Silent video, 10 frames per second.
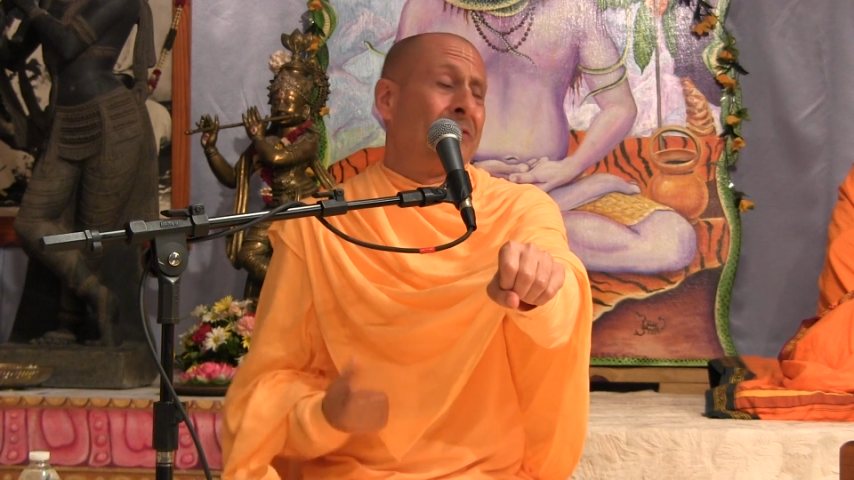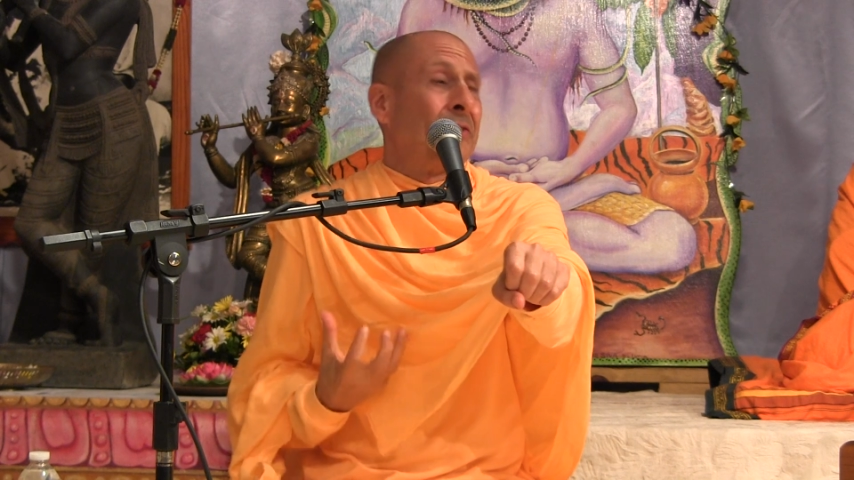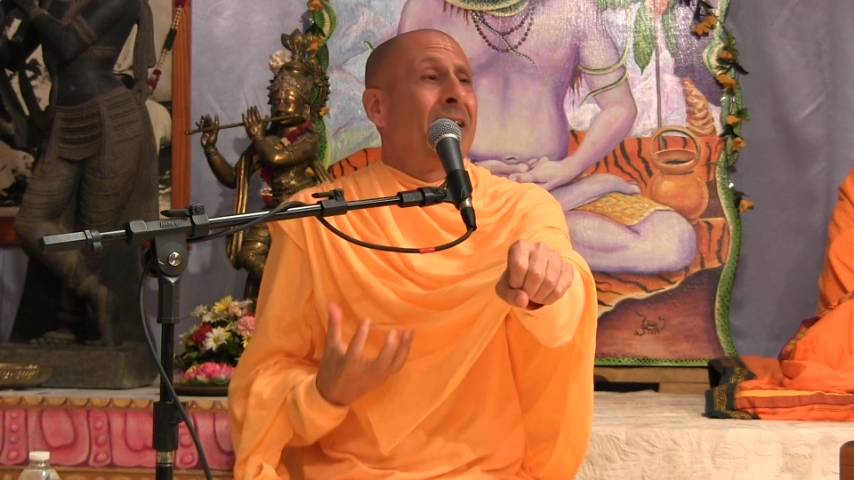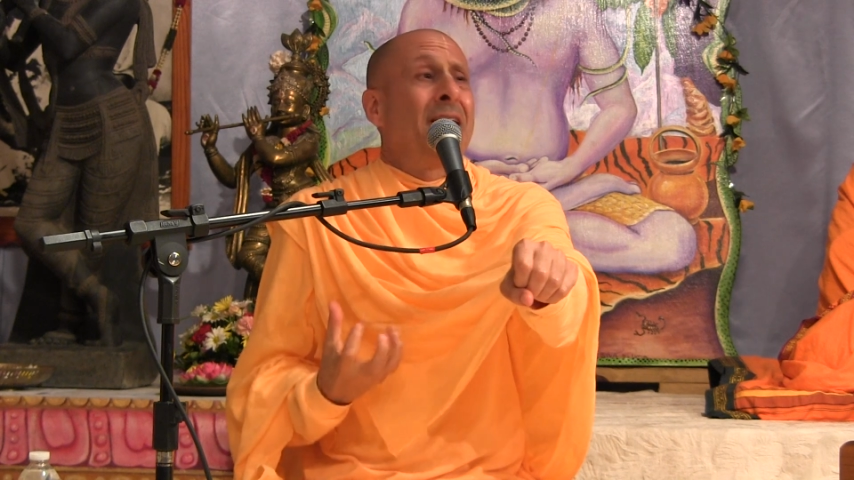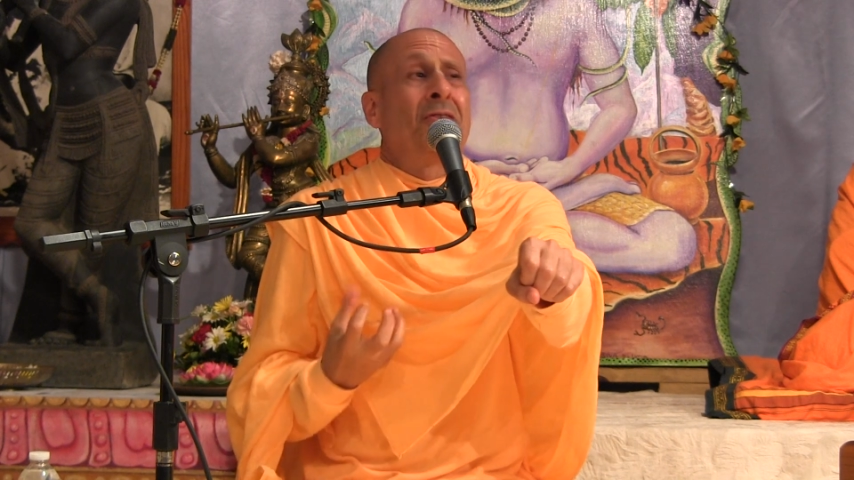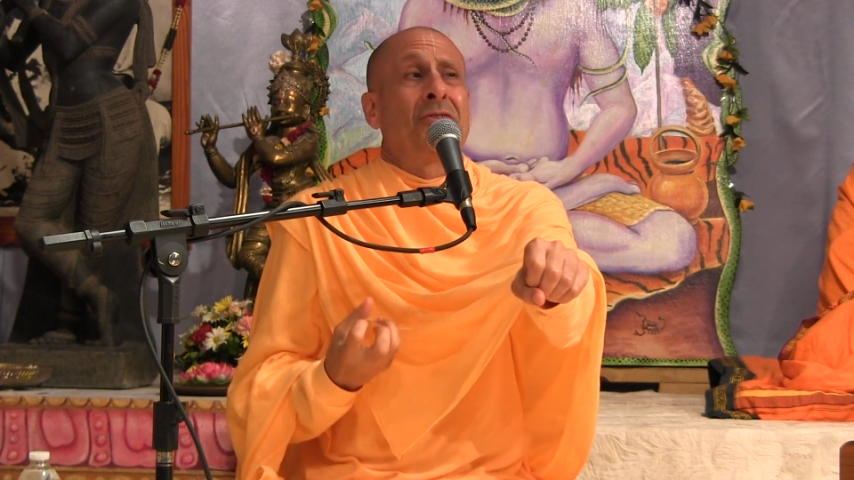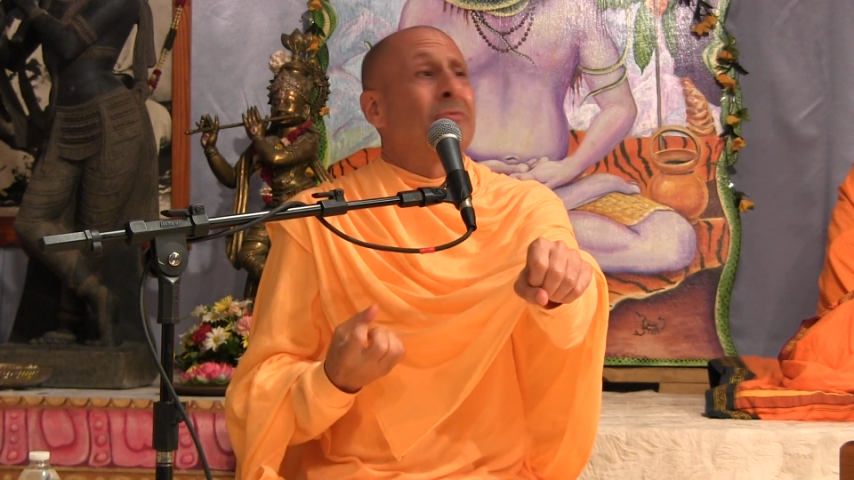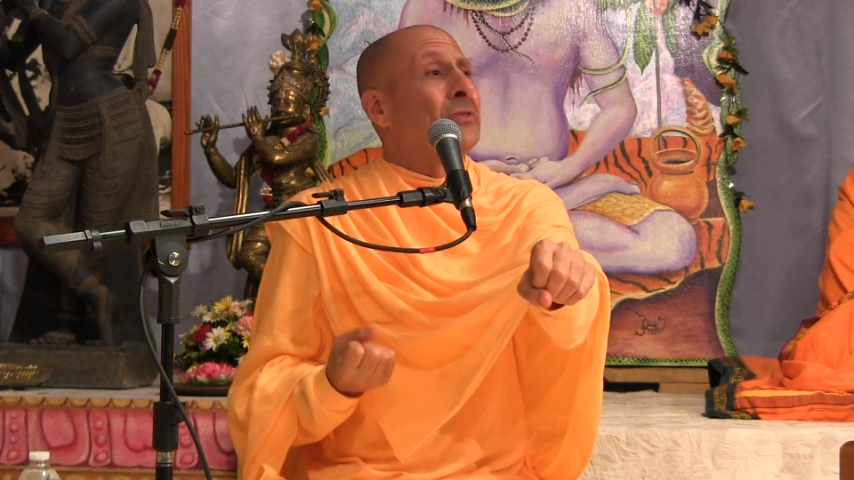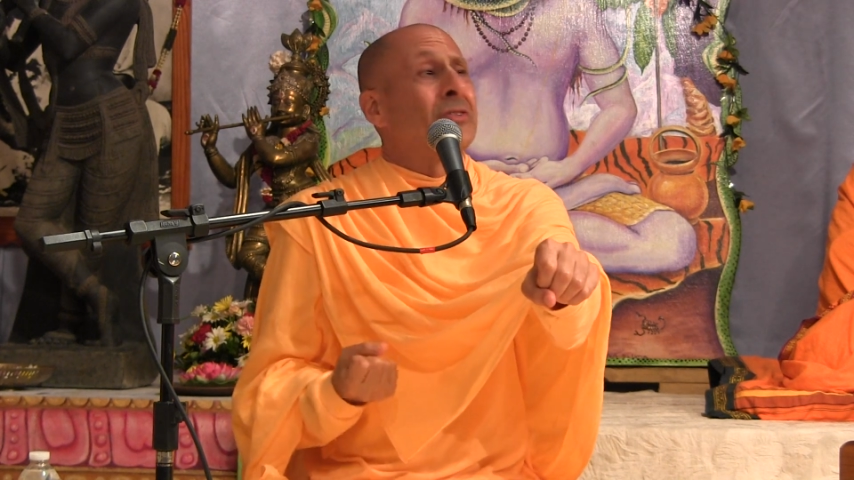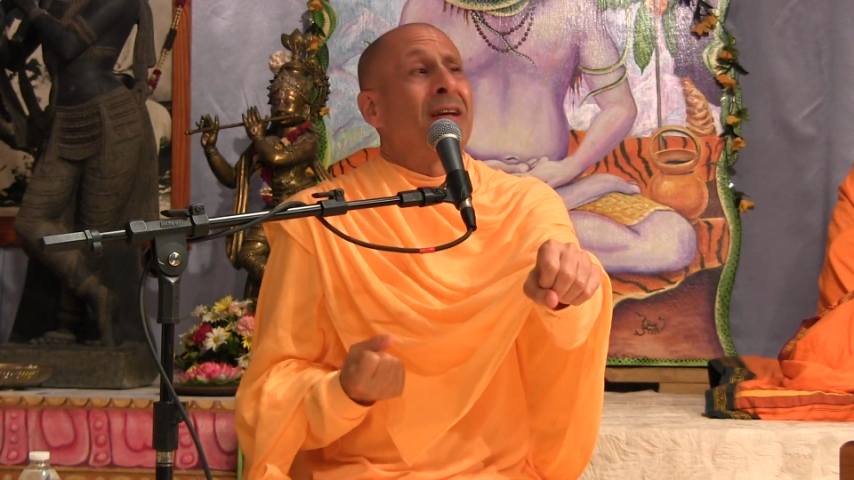Her hairs
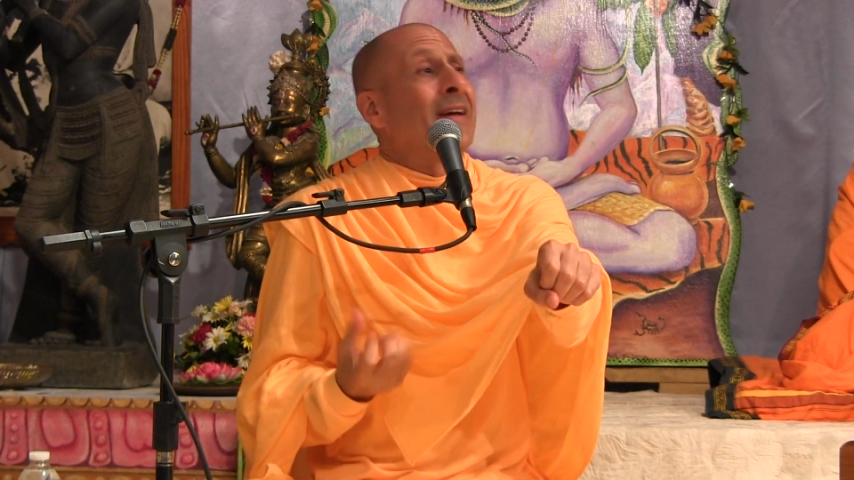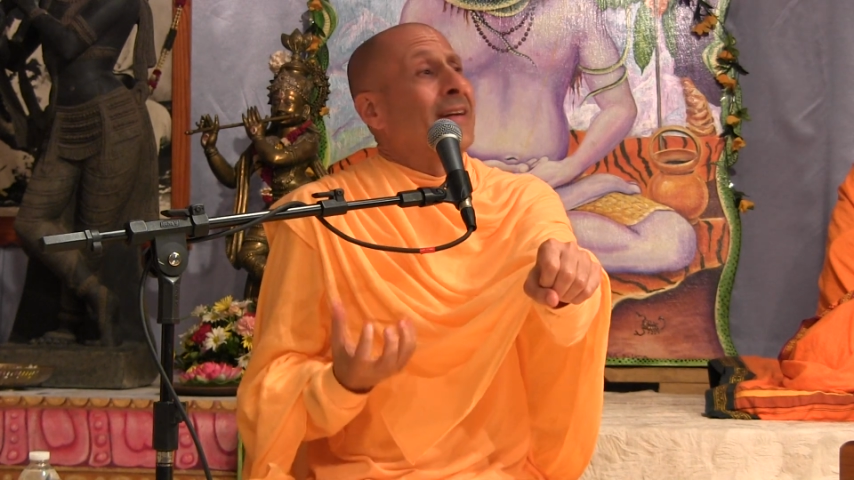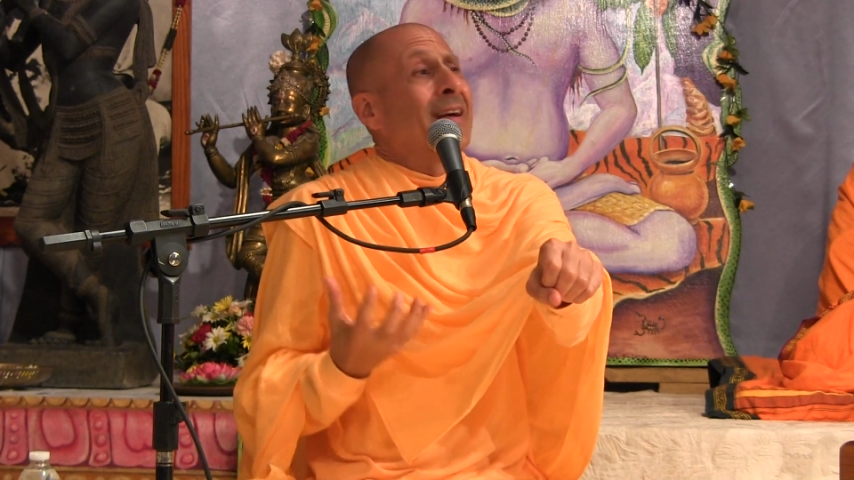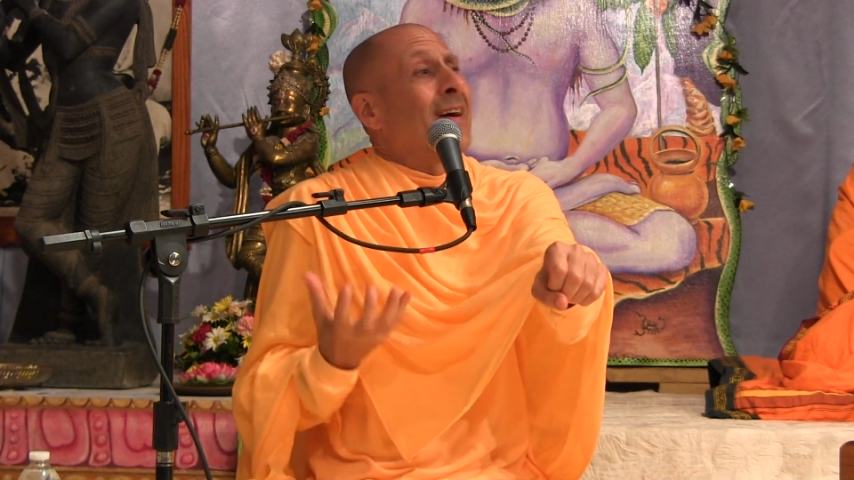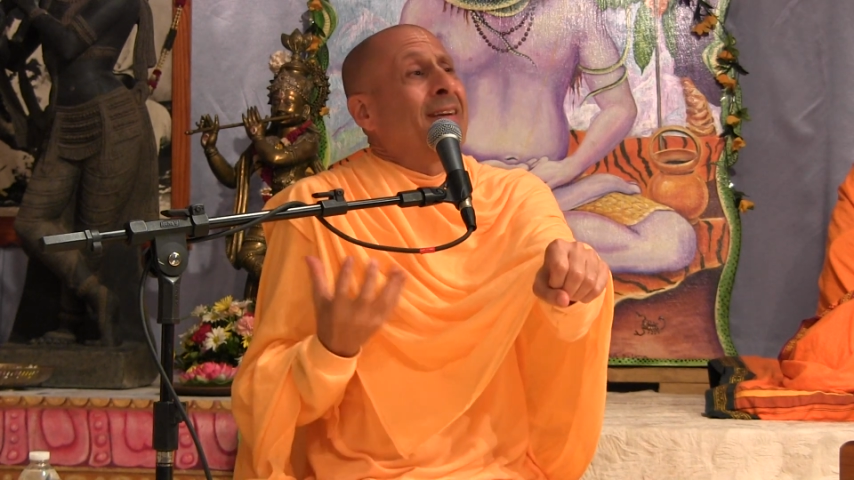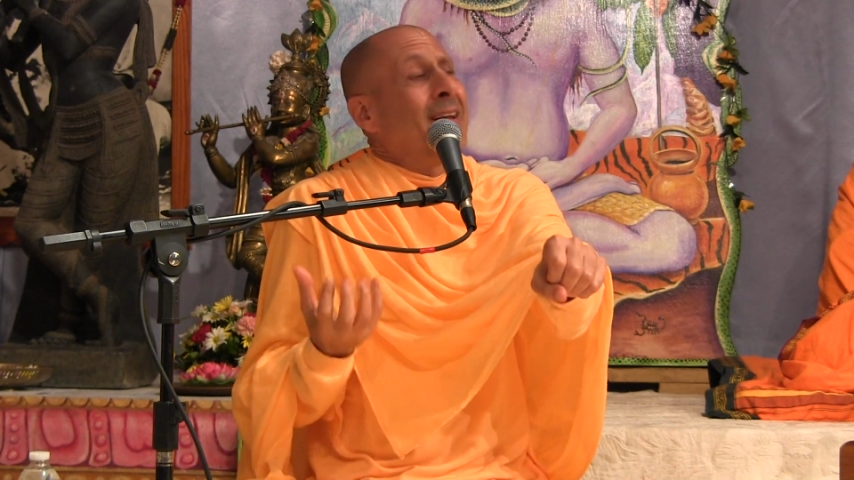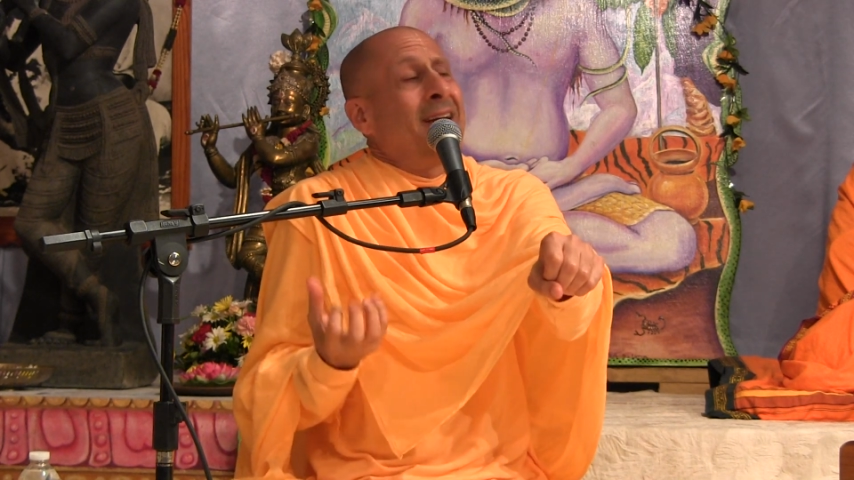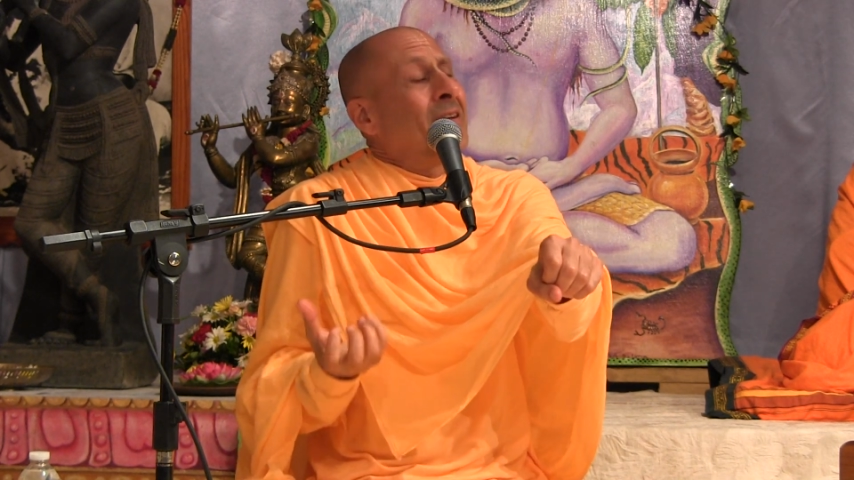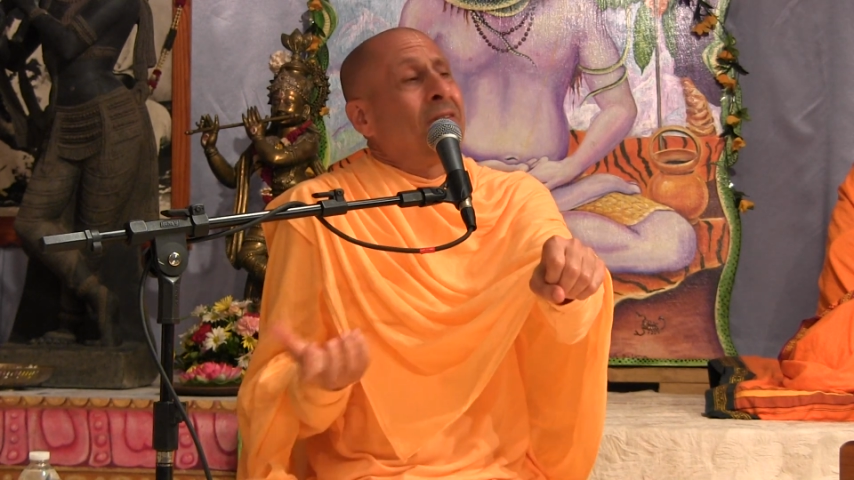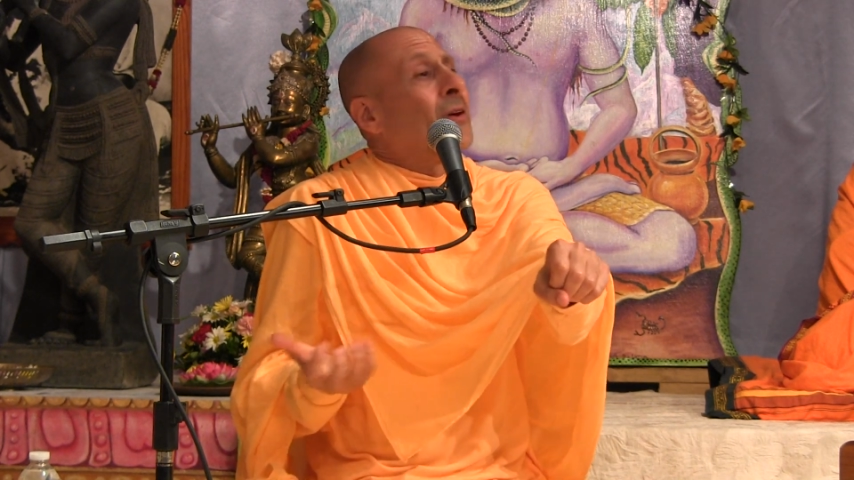were standing on
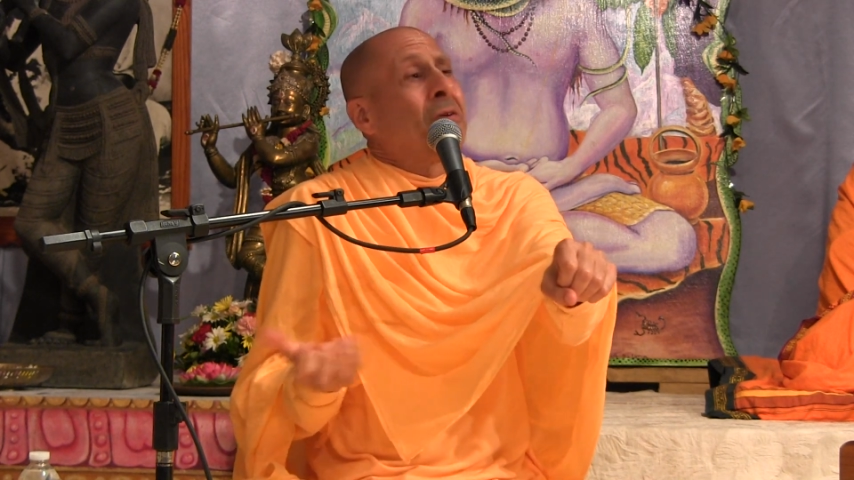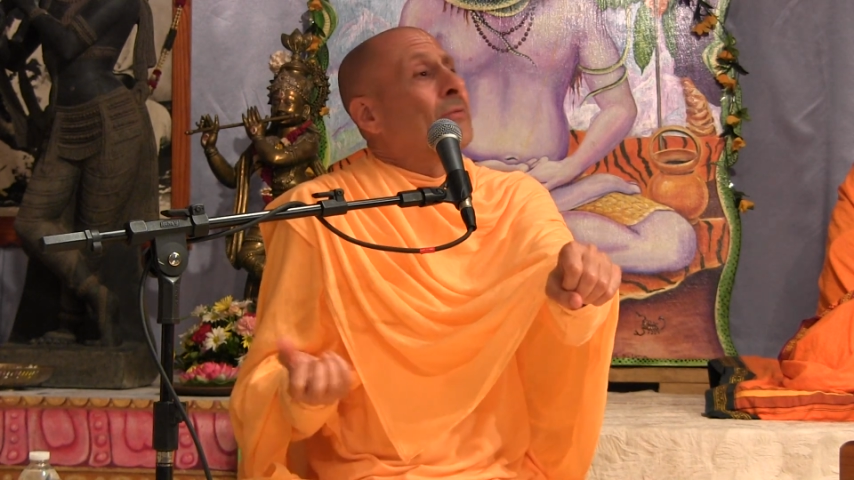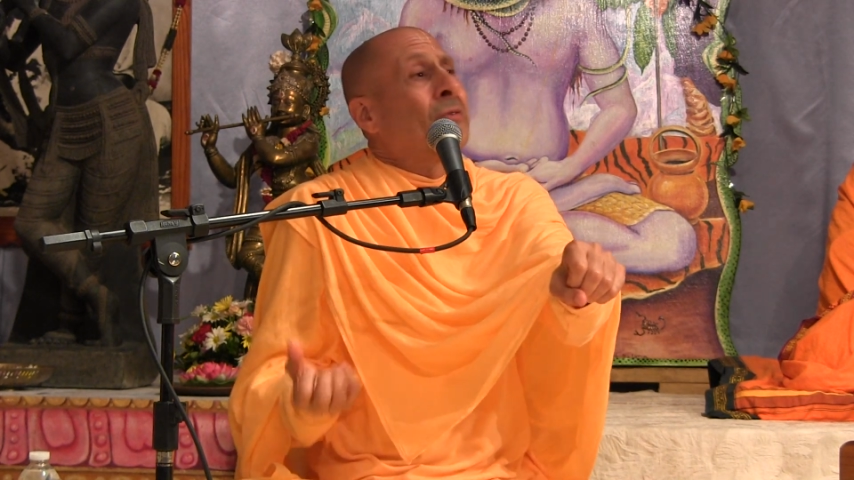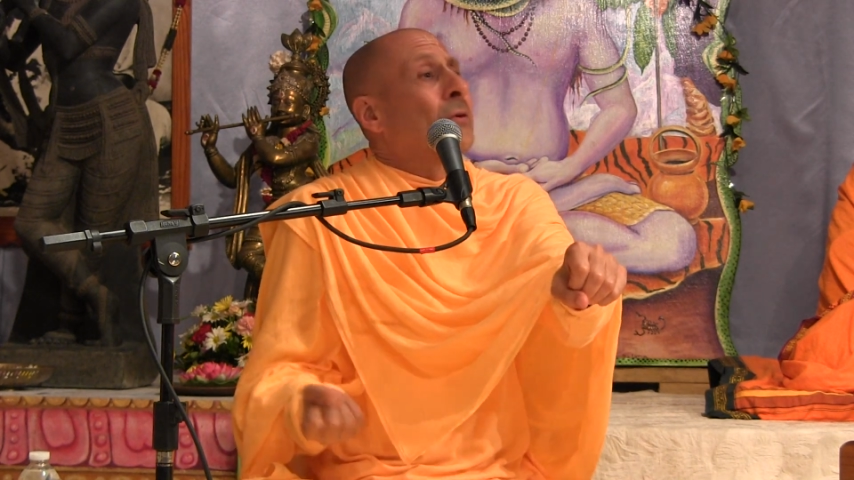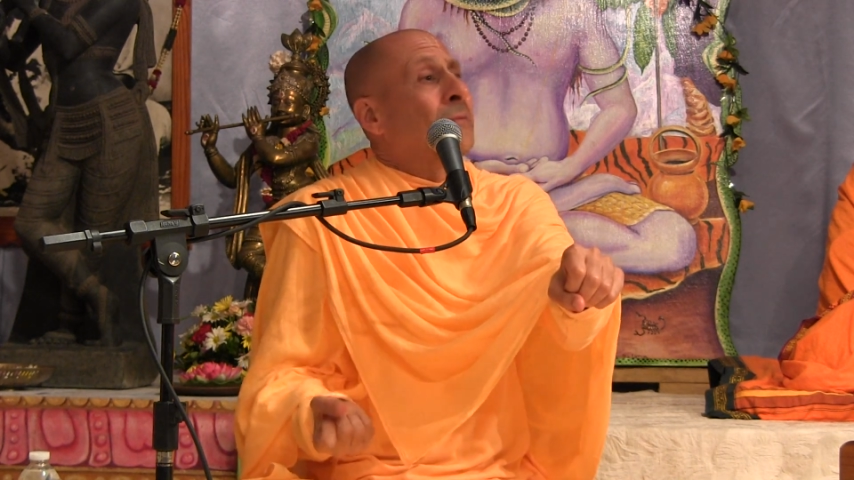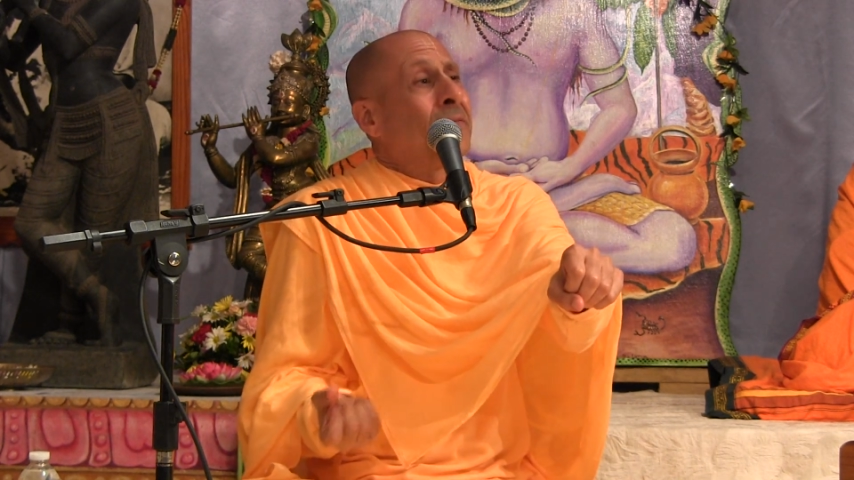end all over her,